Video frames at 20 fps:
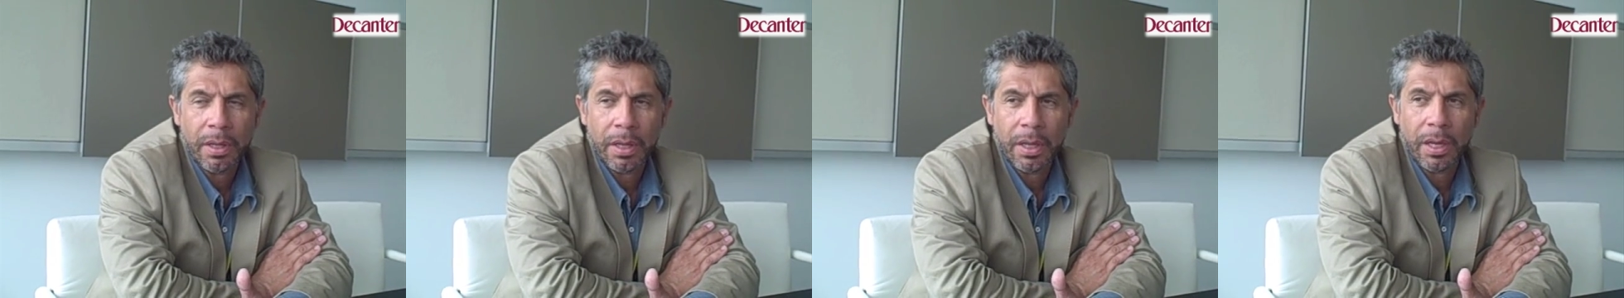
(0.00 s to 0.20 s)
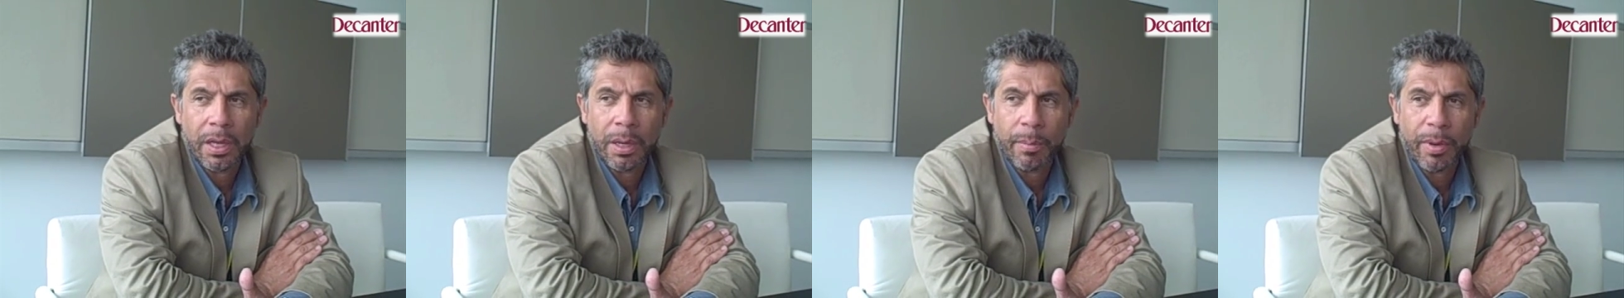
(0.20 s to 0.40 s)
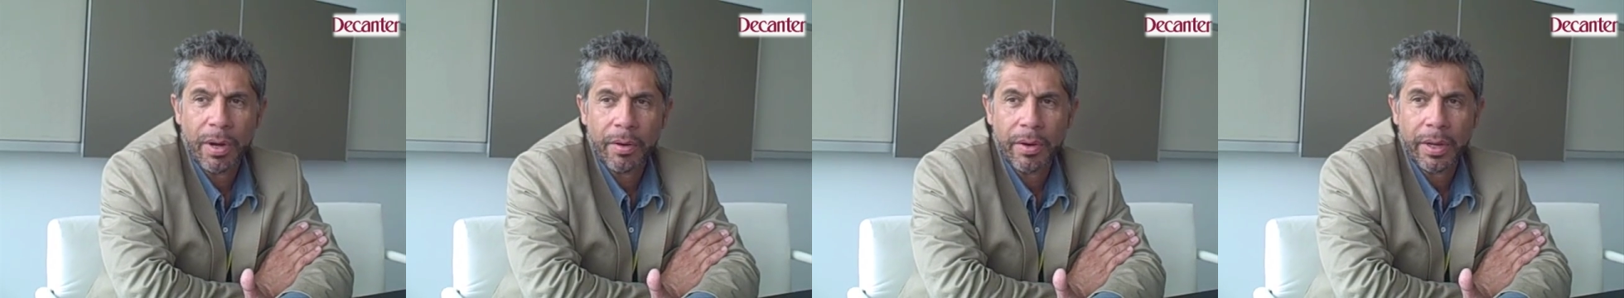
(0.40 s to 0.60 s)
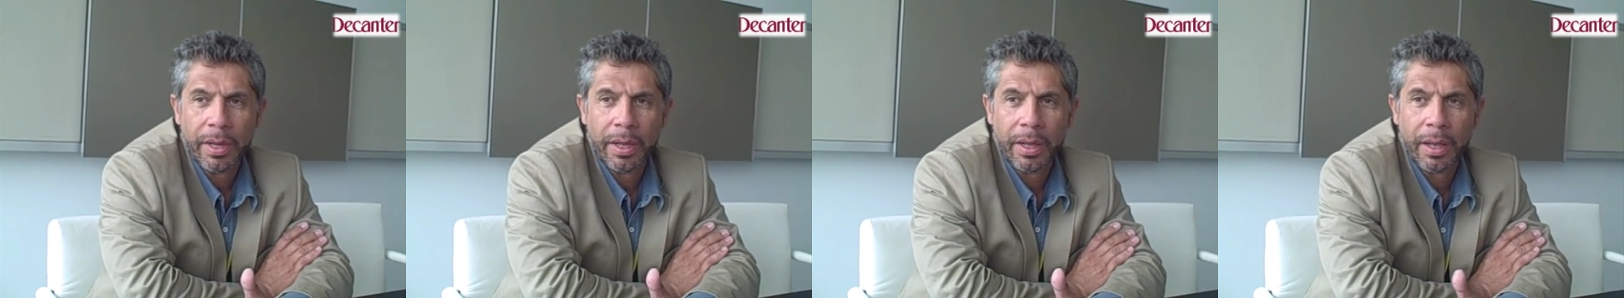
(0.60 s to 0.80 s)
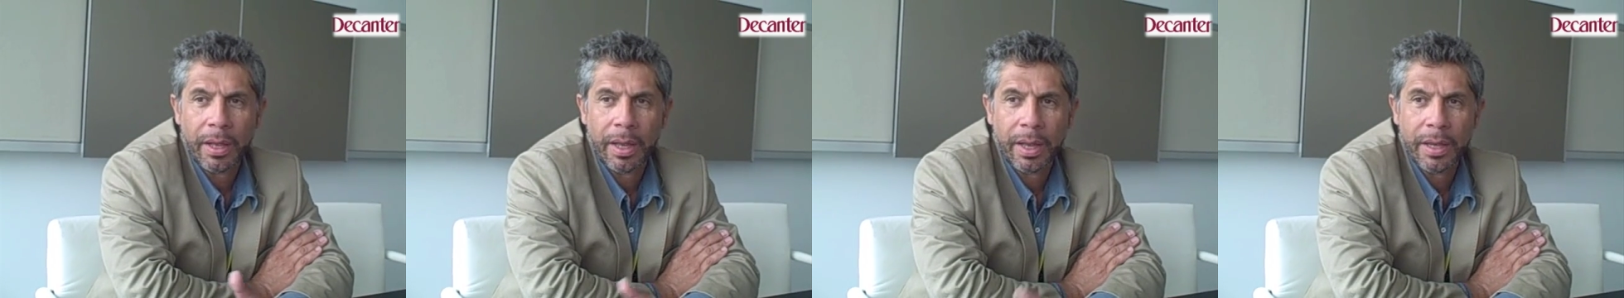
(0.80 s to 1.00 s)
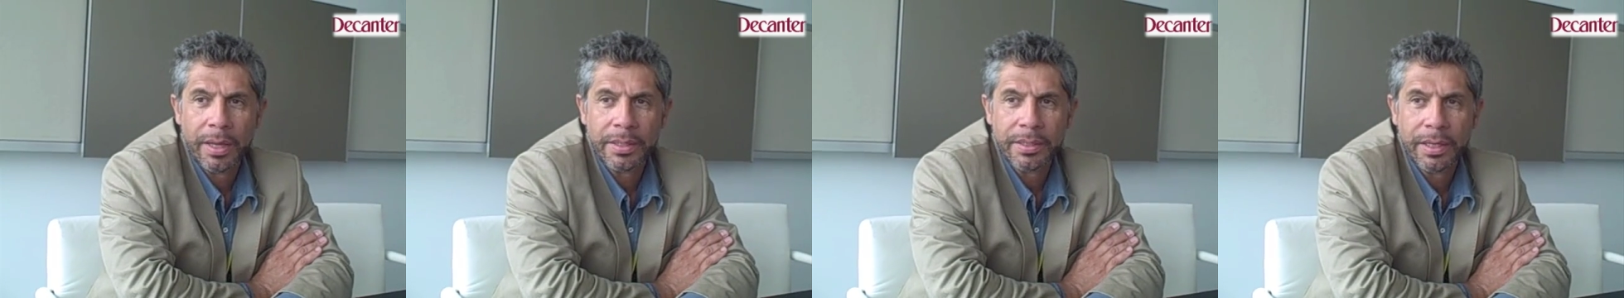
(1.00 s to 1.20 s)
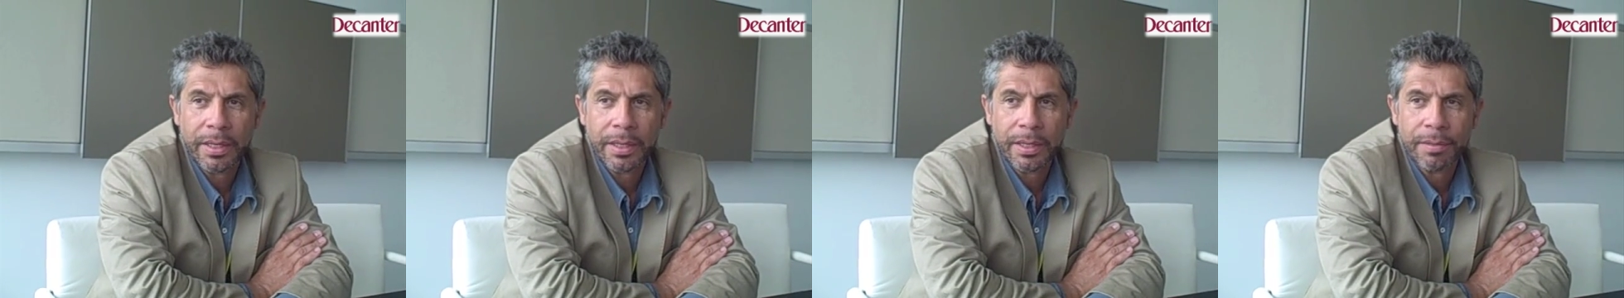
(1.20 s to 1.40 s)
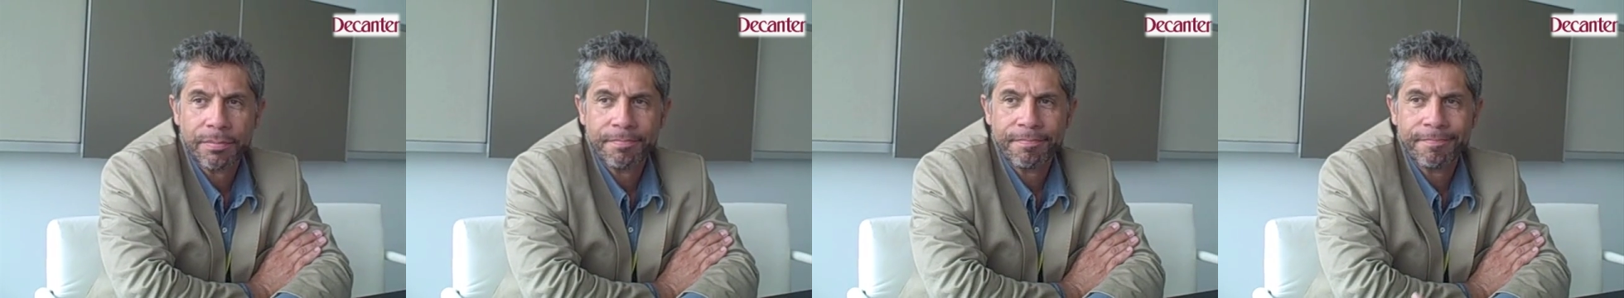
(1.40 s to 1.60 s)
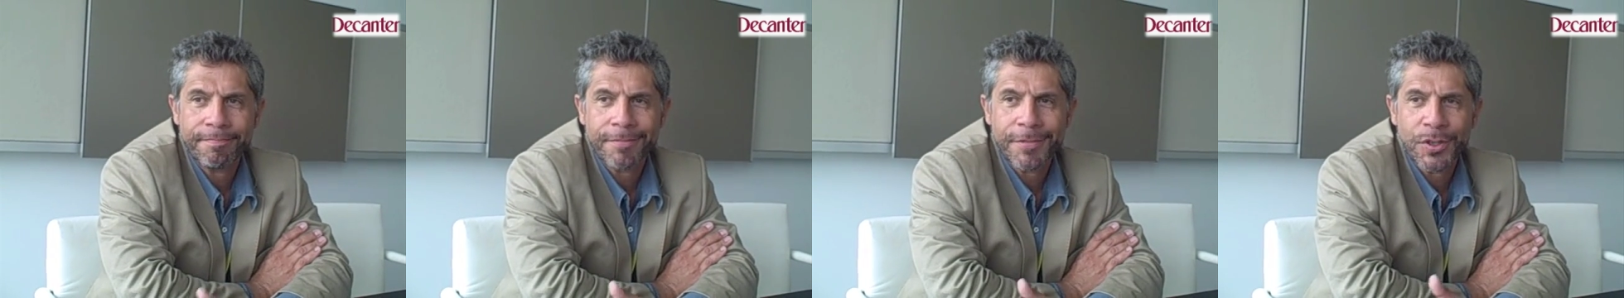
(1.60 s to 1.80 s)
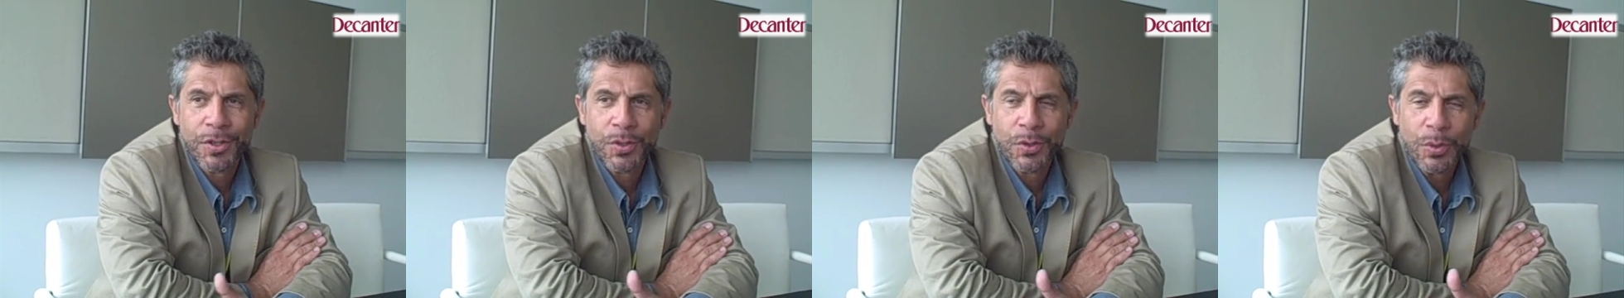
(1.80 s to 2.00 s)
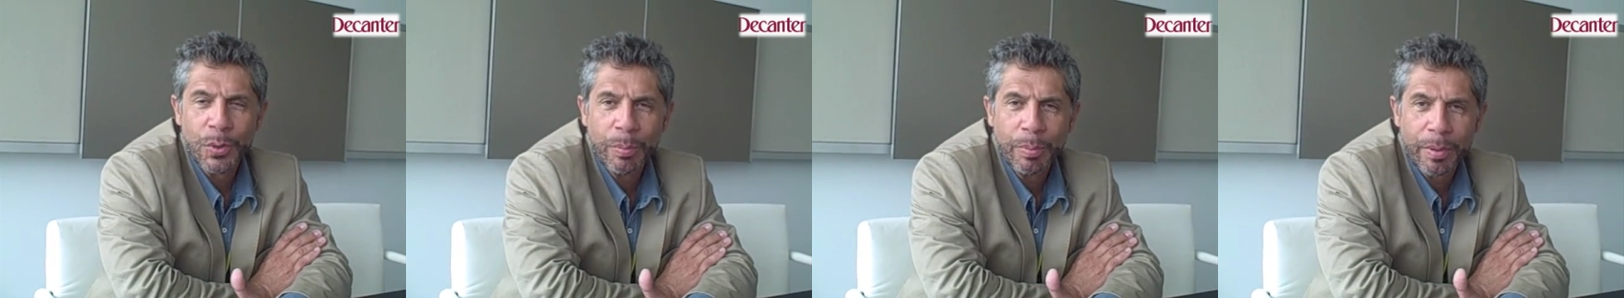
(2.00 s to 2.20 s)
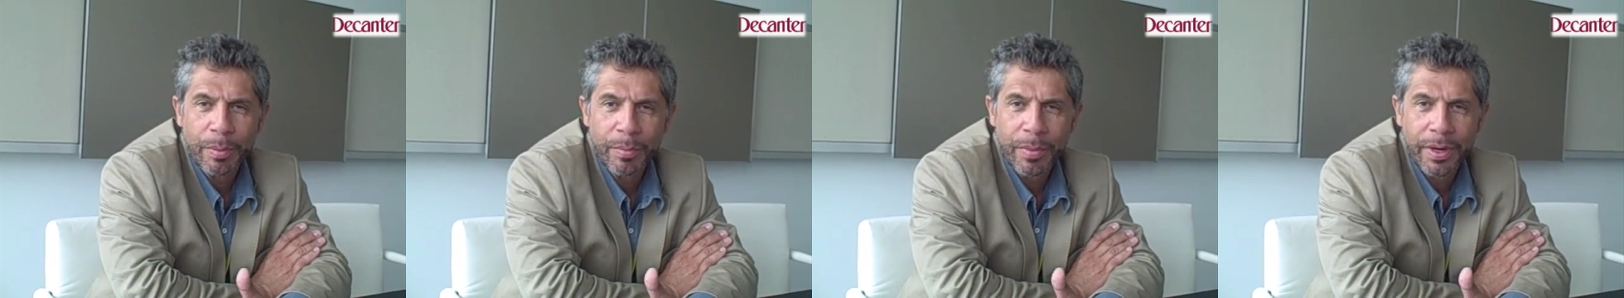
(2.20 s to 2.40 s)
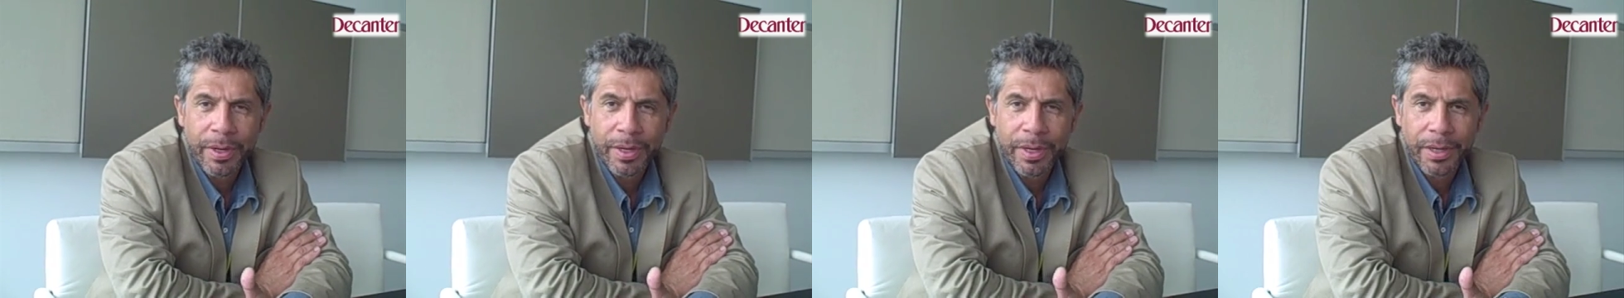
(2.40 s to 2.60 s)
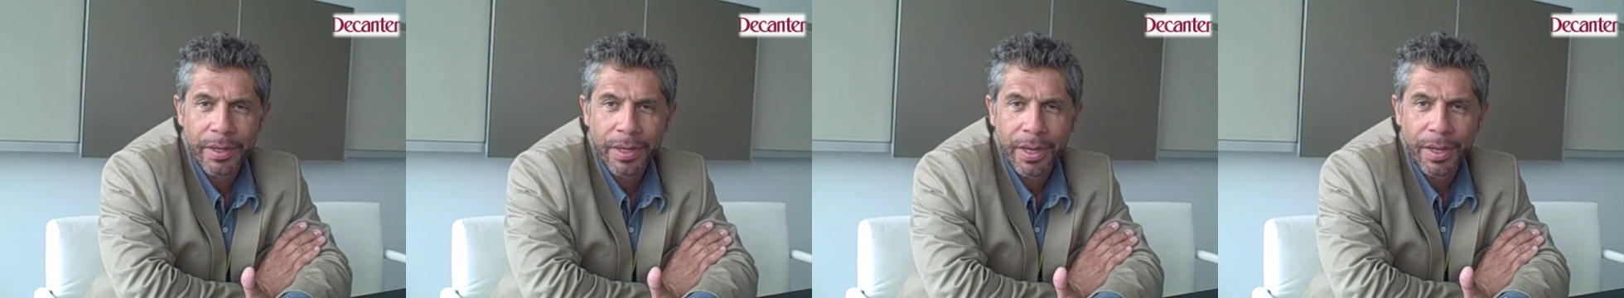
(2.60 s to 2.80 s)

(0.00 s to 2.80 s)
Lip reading: in America as a supermarket